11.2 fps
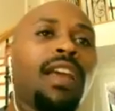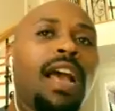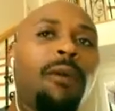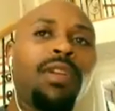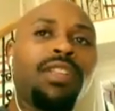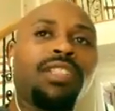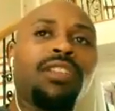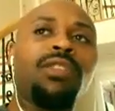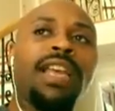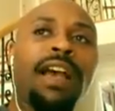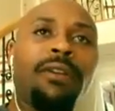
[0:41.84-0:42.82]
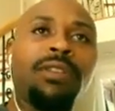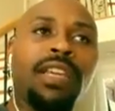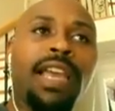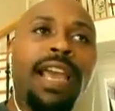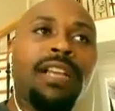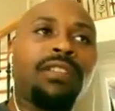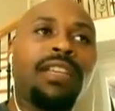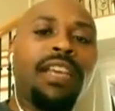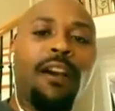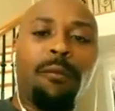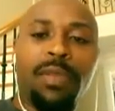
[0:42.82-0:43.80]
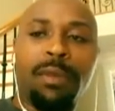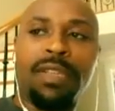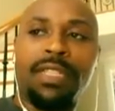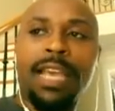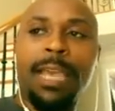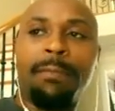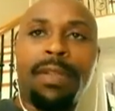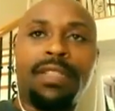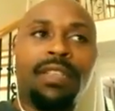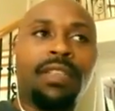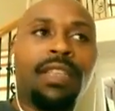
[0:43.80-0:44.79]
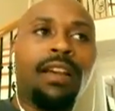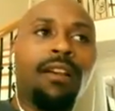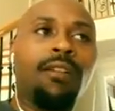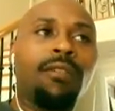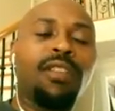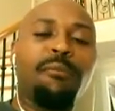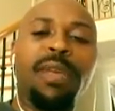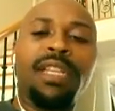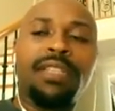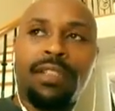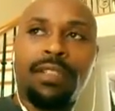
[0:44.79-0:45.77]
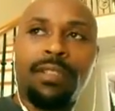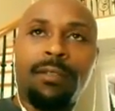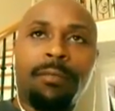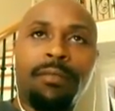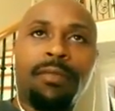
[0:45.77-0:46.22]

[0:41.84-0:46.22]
I want to show you how you can actually help them to type into their own dimensions.